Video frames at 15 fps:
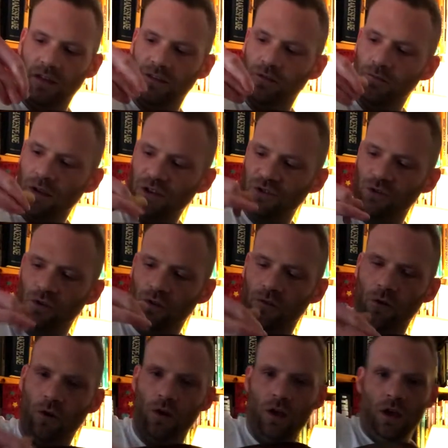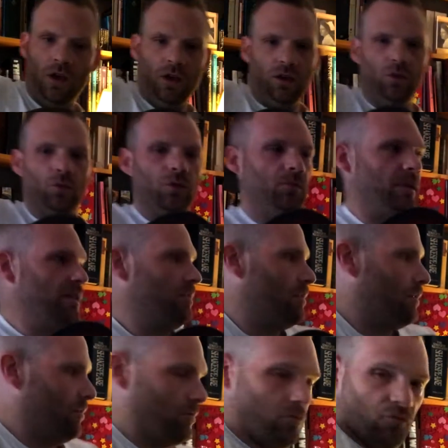So make sure you want to be
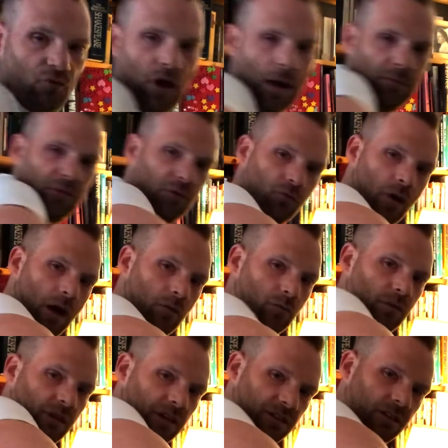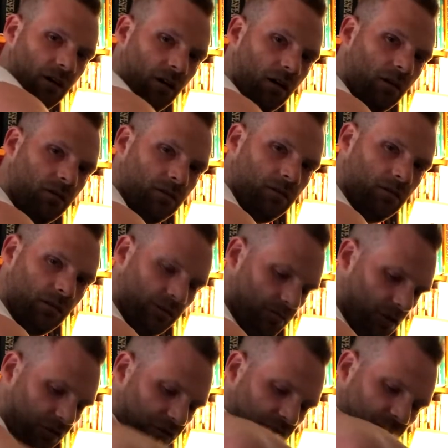wrapped around the guitar as
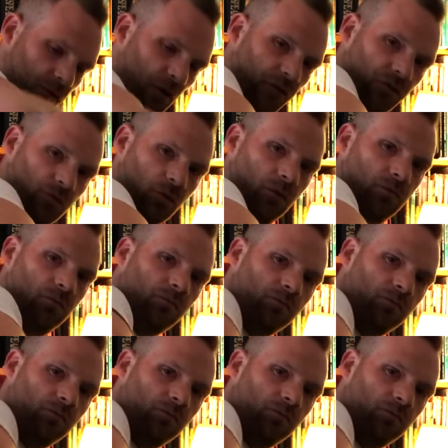much as possible.